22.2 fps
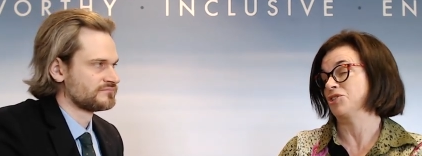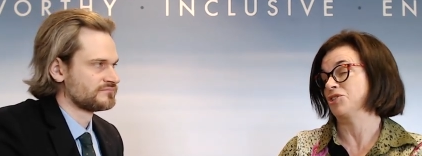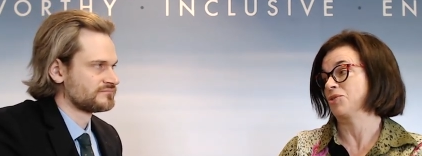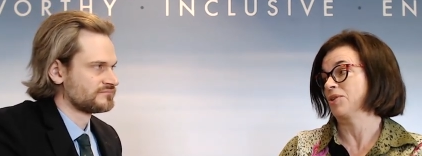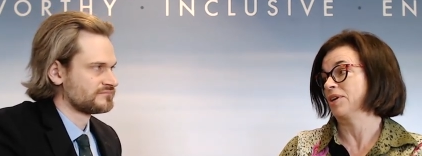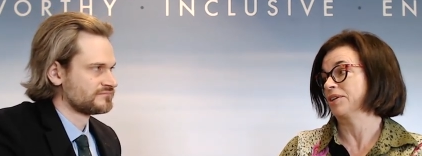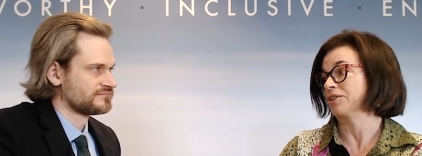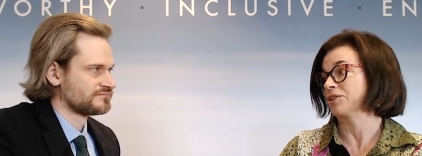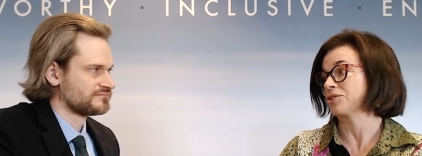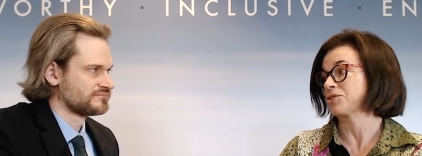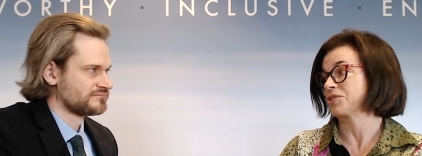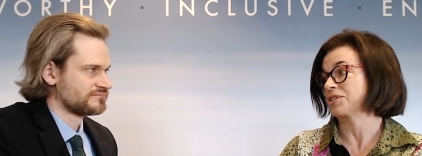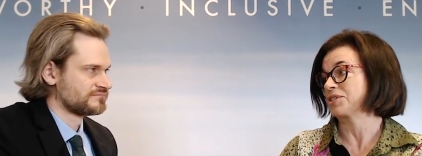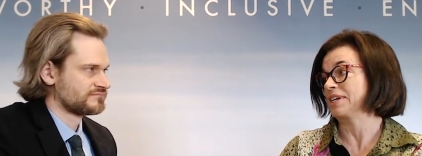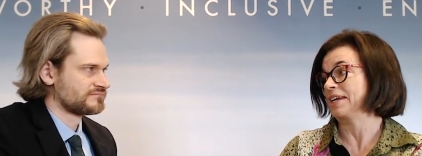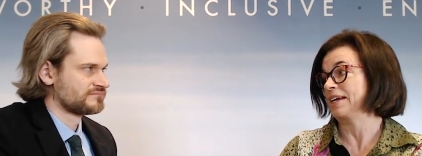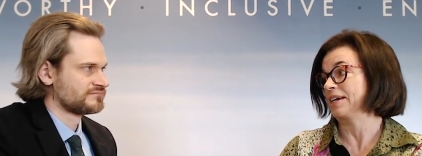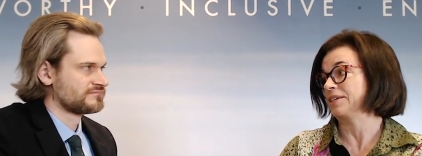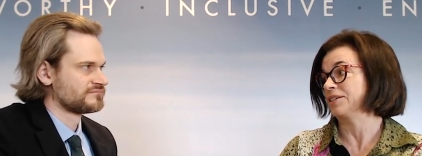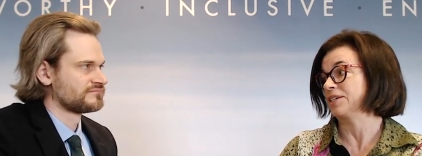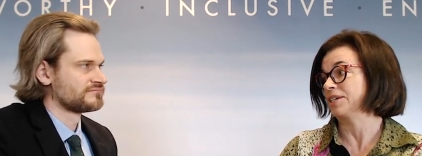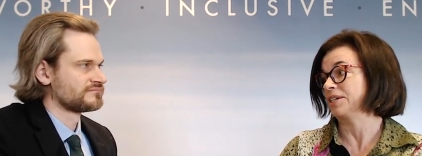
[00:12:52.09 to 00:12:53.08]
Speaker 1: it
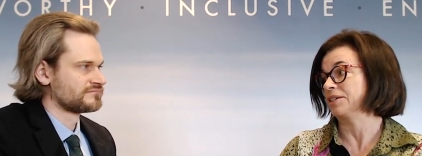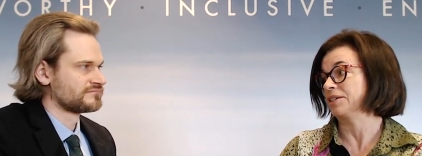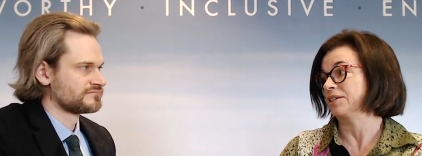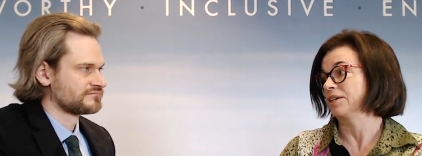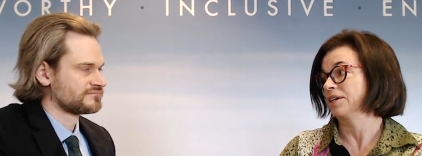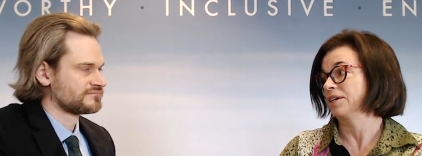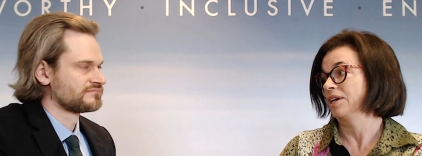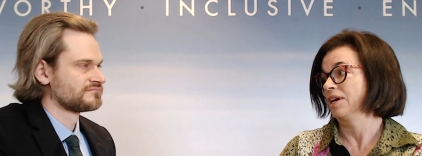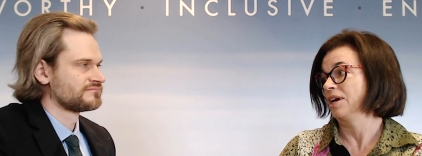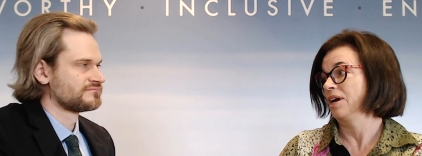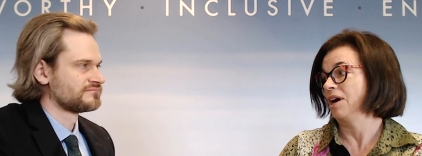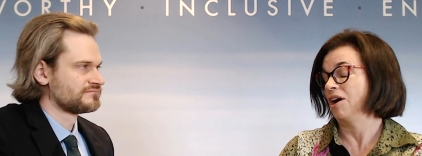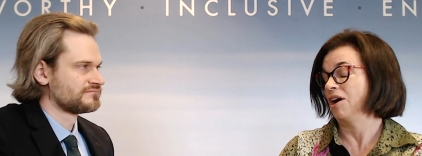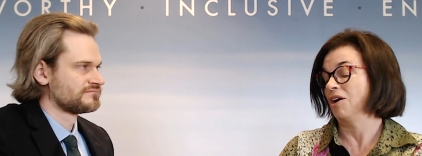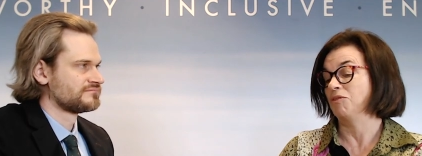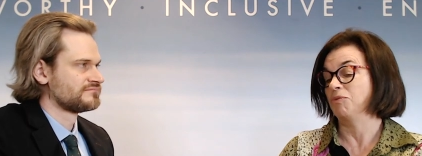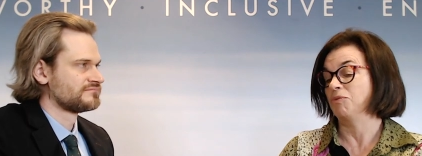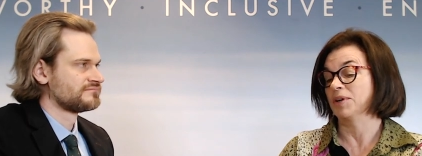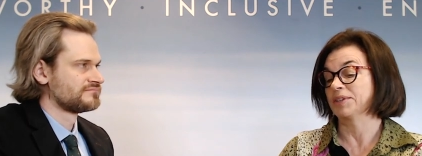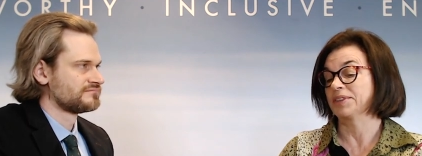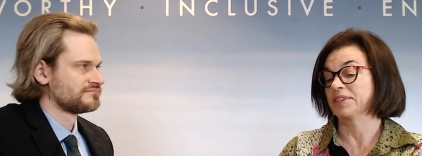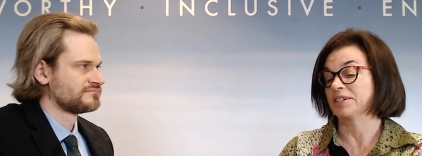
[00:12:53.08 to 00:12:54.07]
deepens your
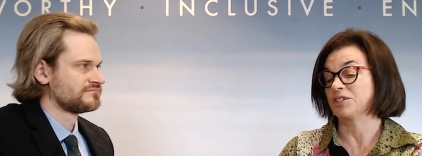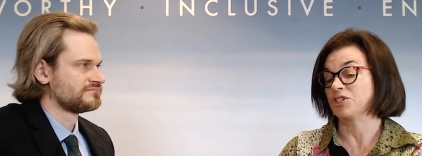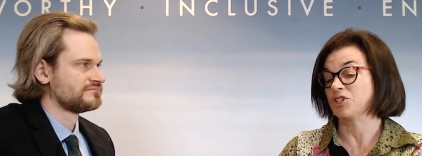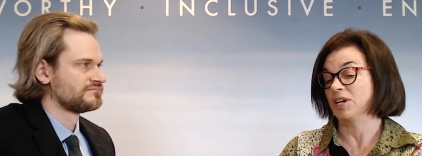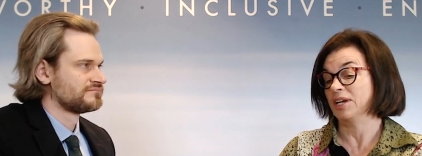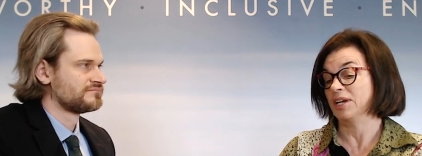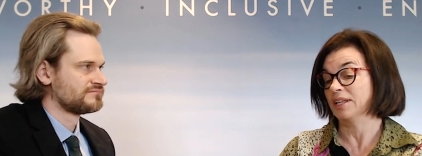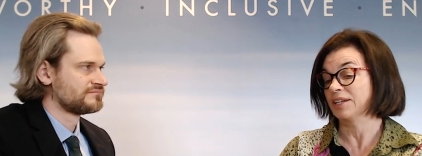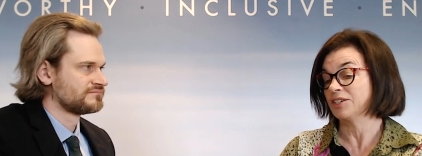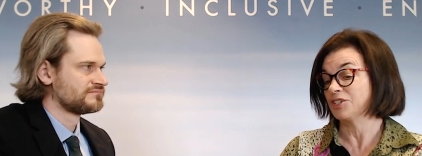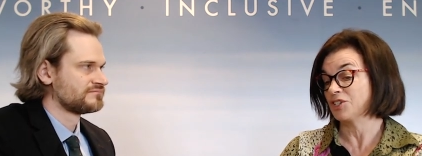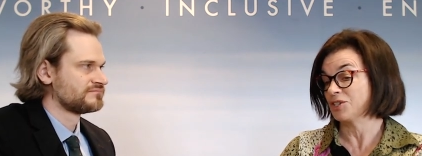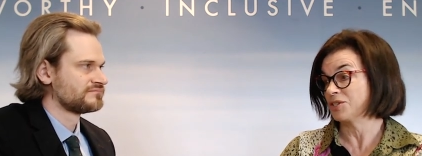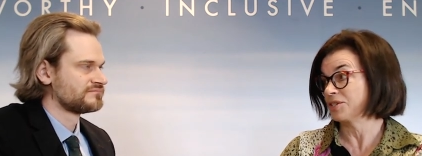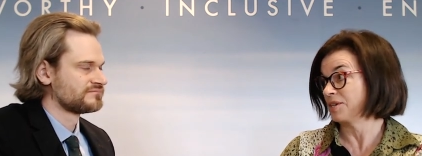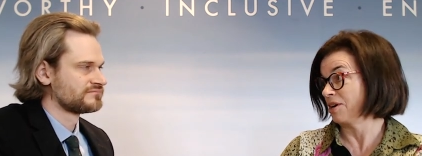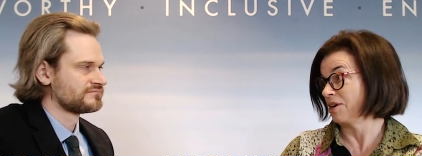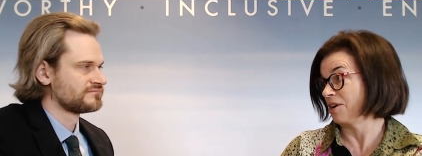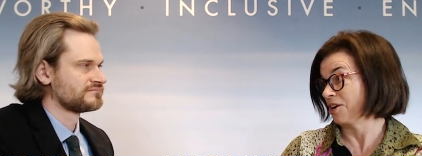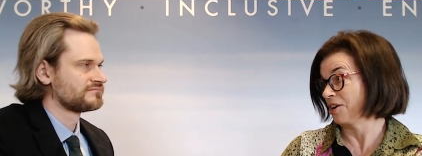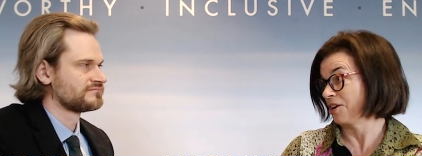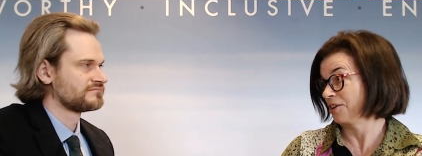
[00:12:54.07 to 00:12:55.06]
understanding of
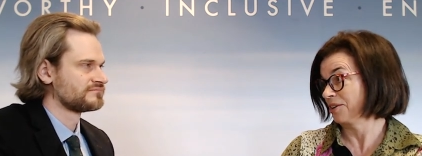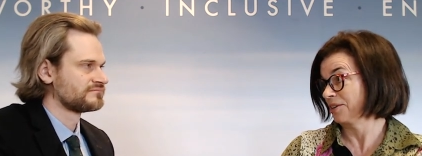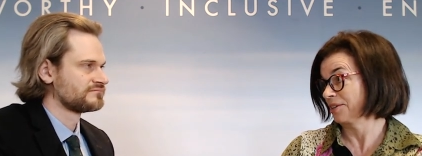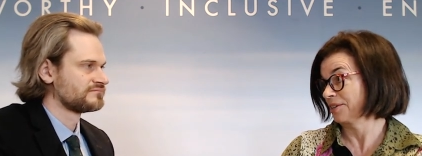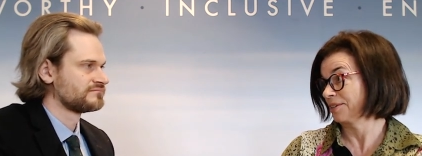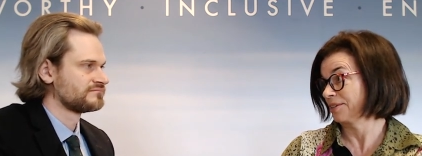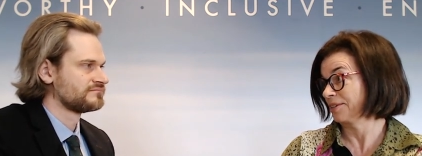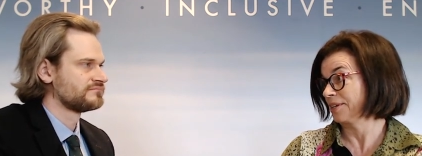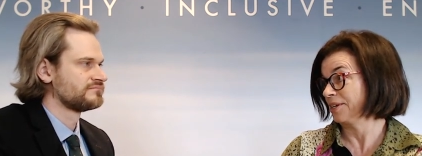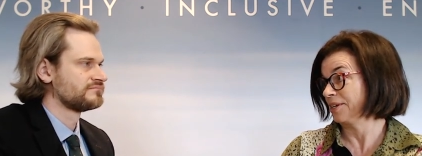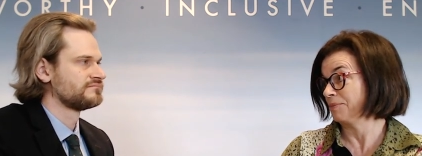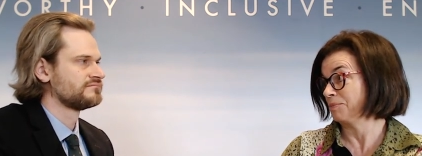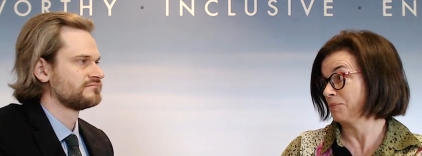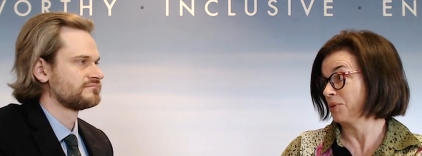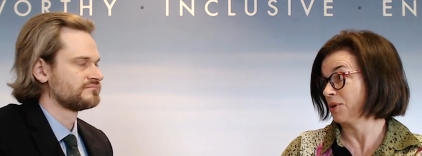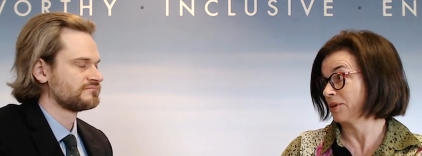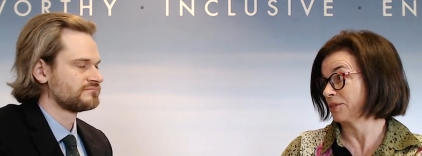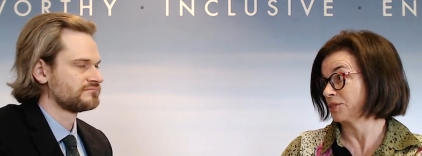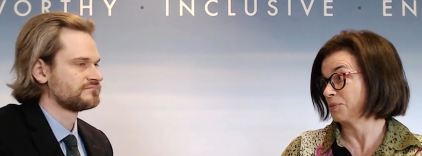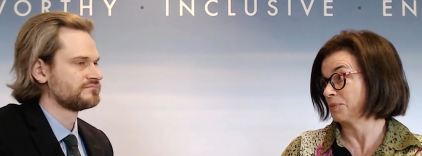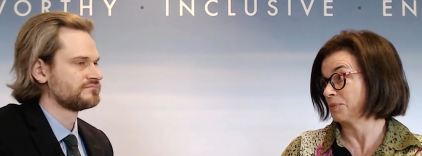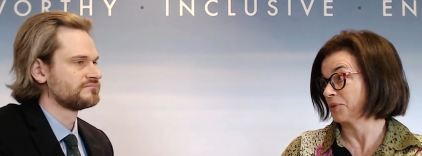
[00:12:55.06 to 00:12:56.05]
what the challenges
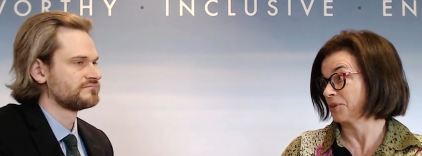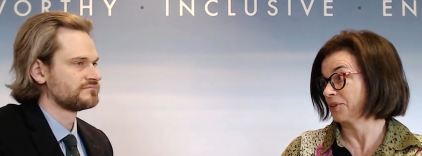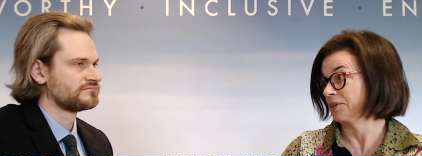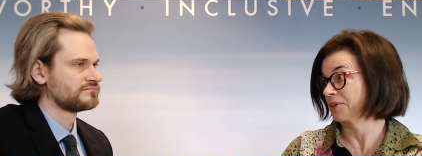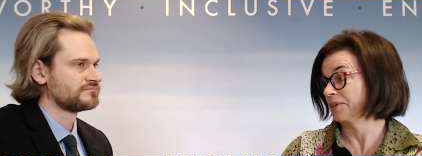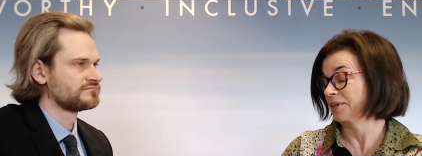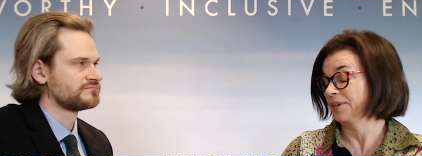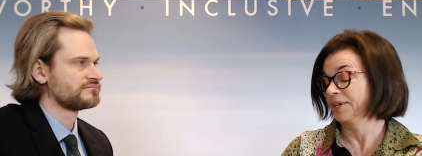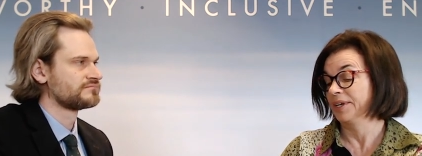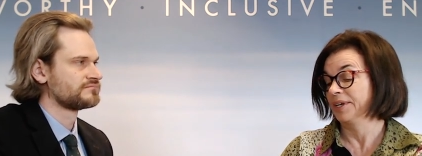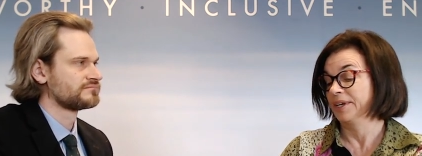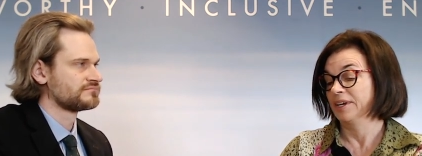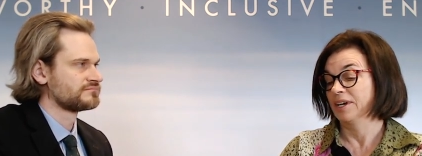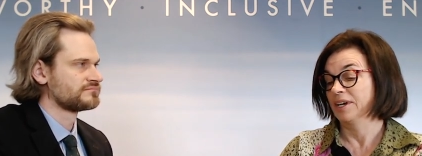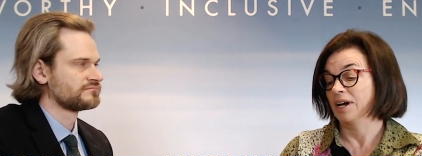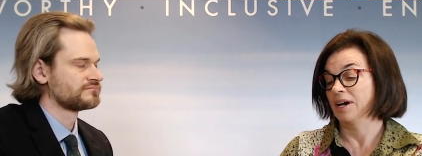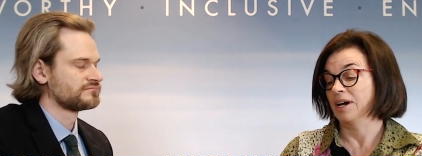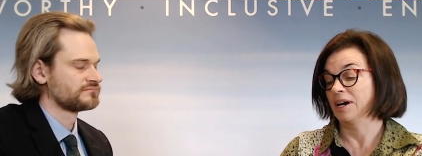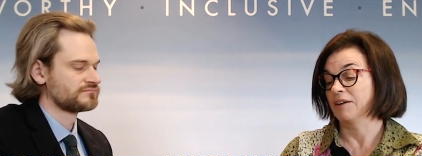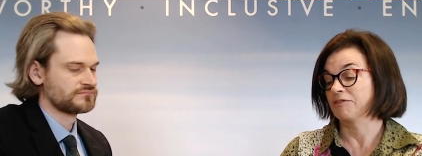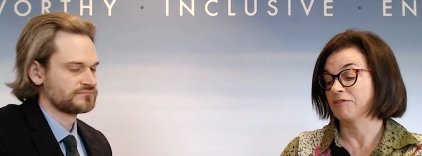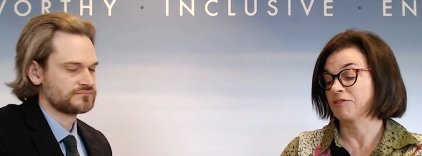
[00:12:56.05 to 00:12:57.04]
are in
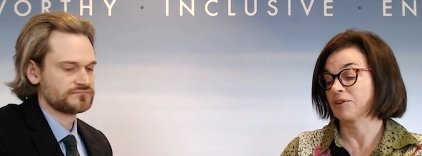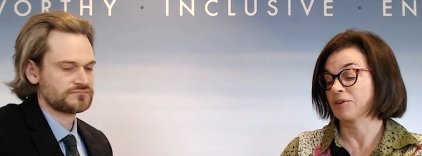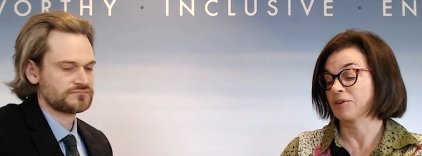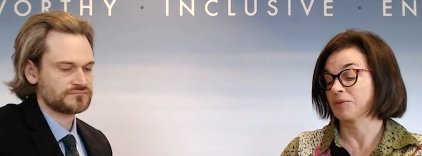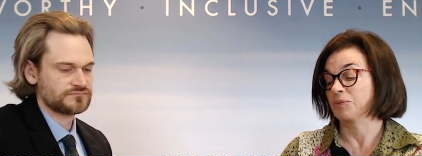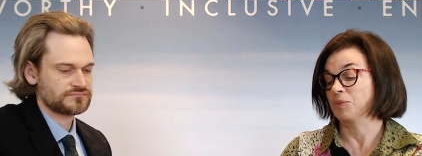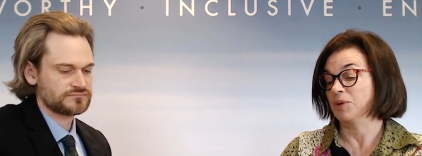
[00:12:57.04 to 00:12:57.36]
Baltimore